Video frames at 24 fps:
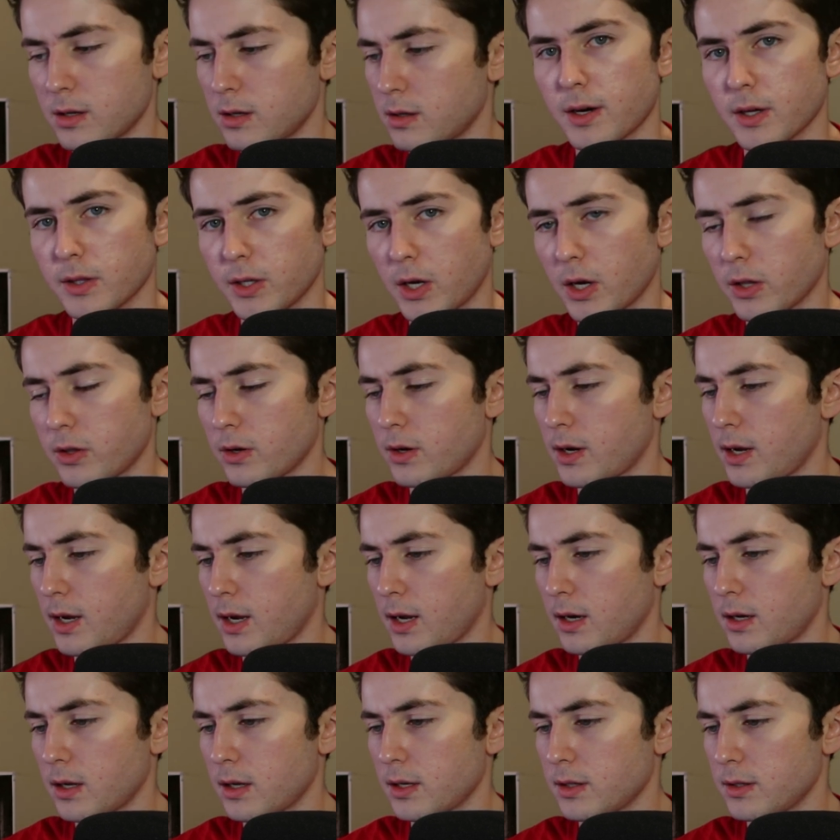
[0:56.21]
On the other
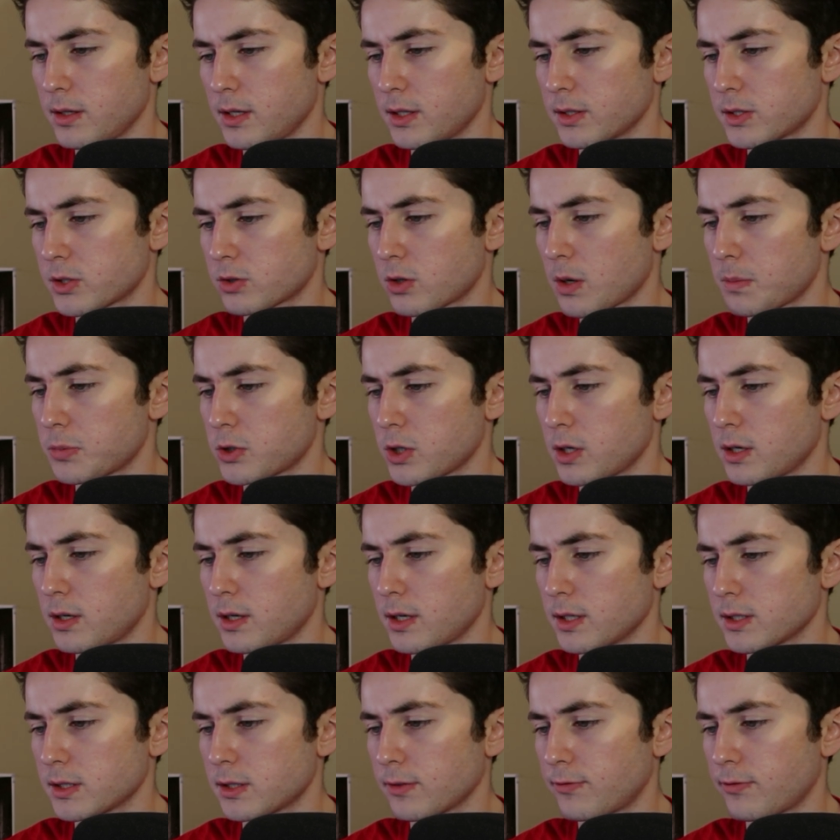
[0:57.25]
hand, the Inscription
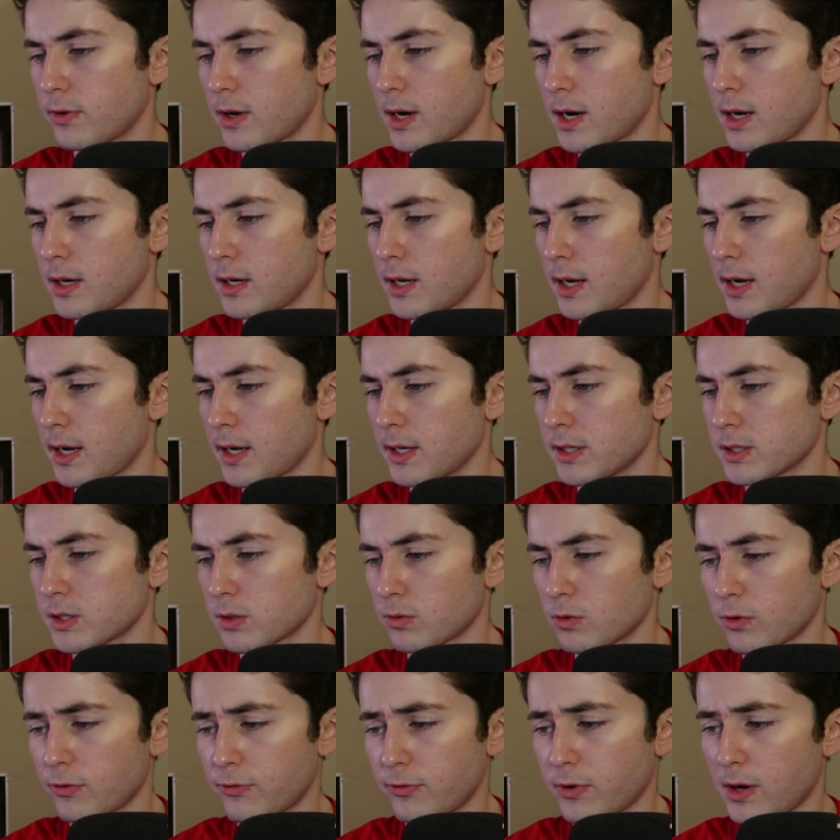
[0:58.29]
is defined as
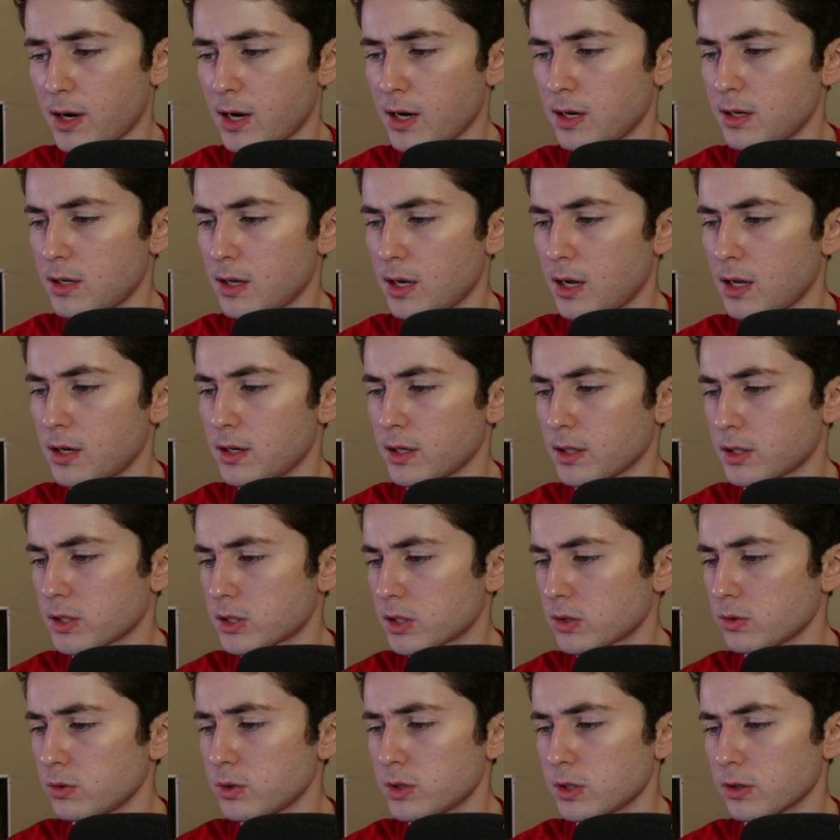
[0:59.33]
refined and
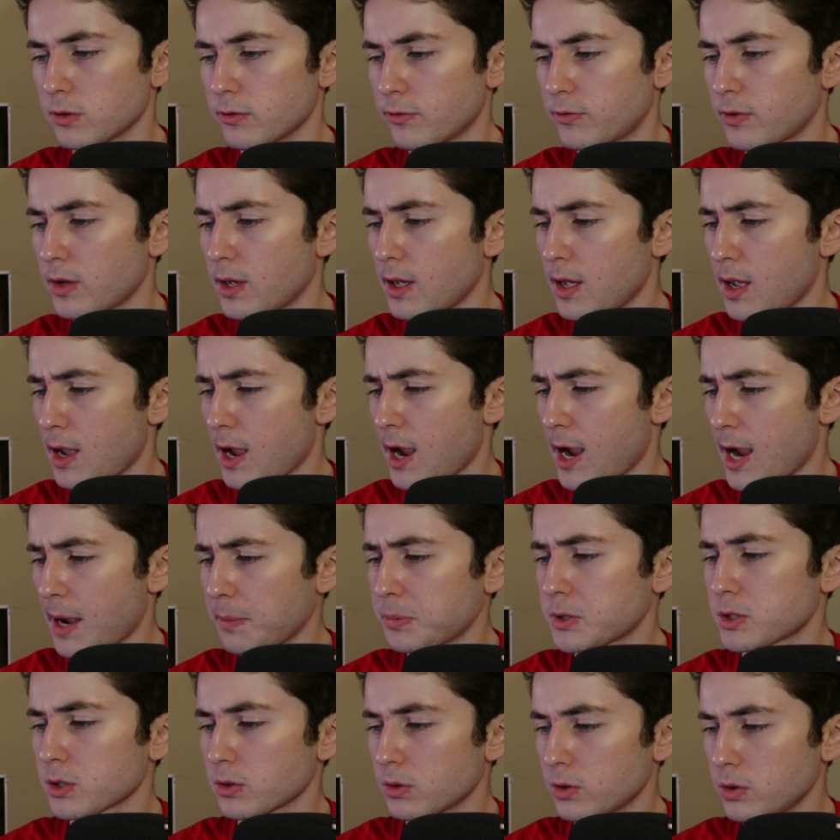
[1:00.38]
exclusive,
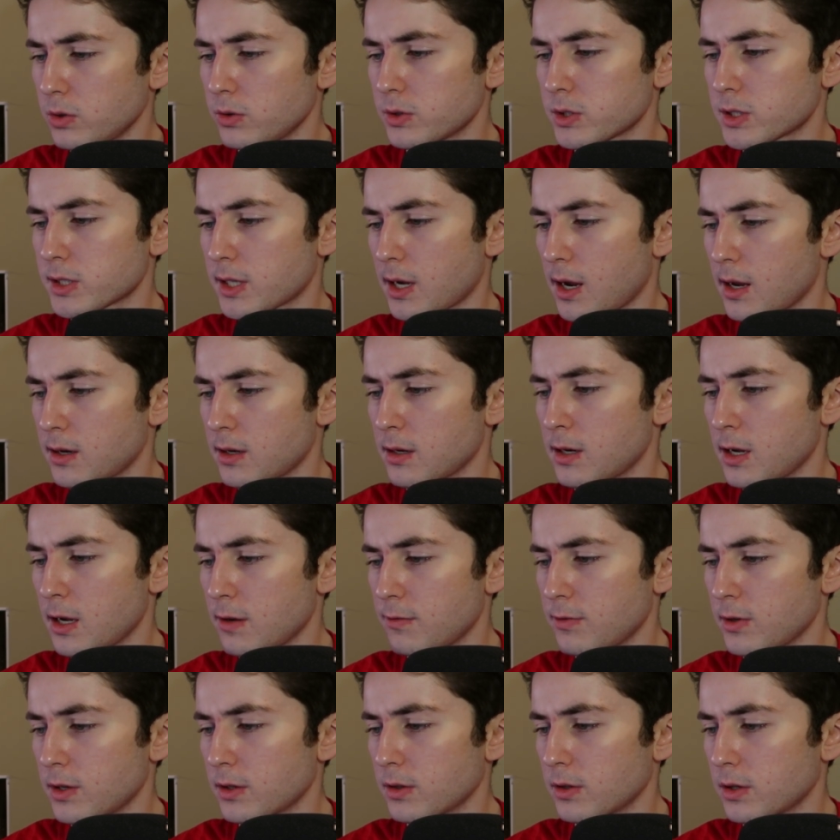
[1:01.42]
absolute
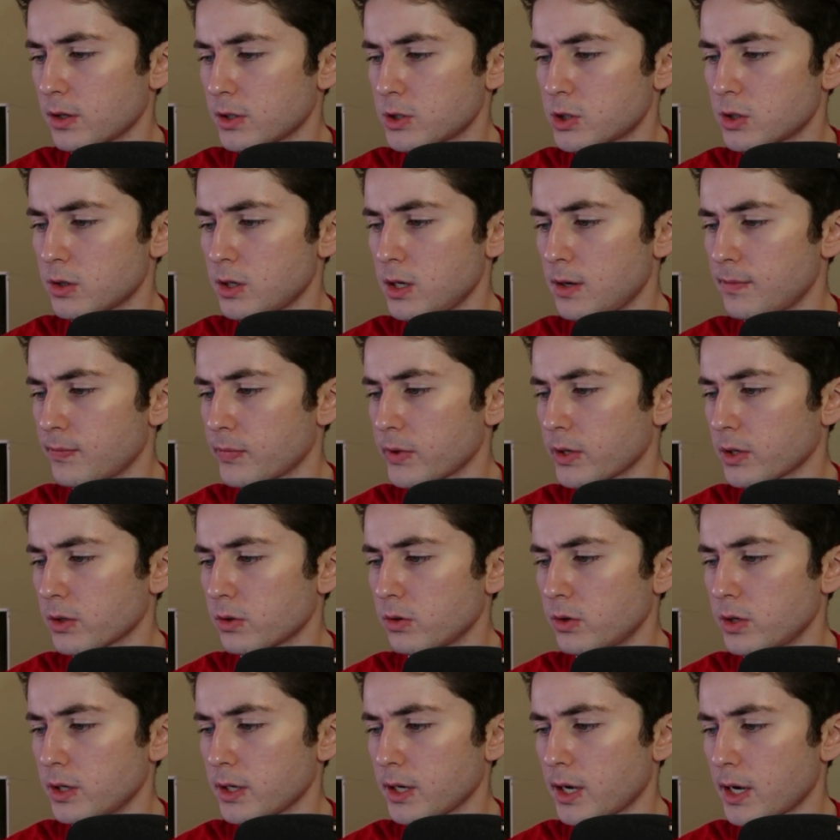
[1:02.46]
Scandinavian luxury,
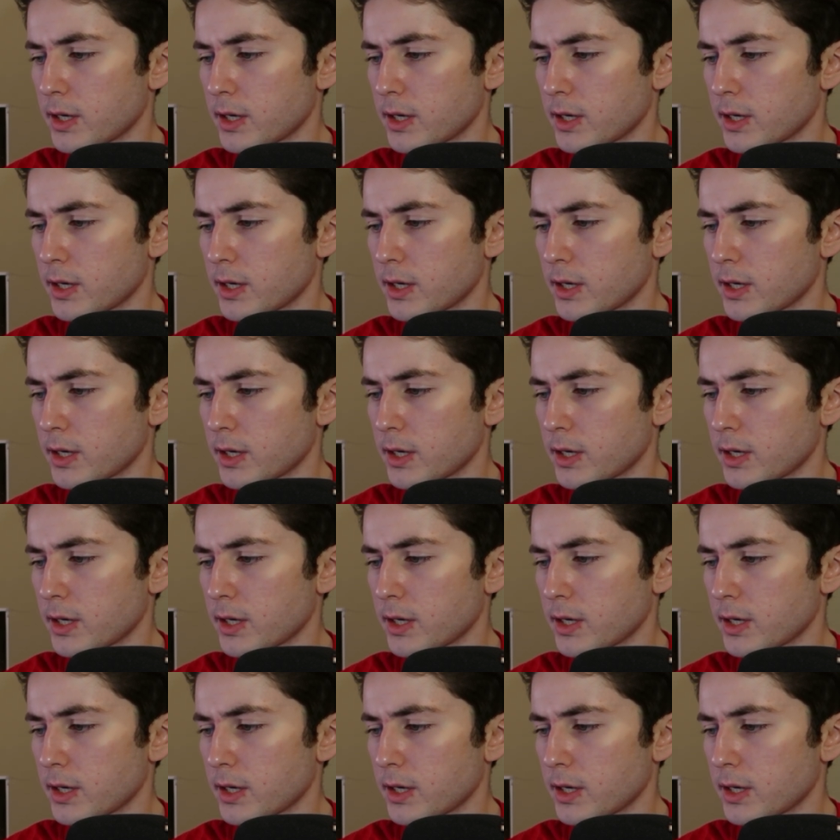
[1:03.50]
including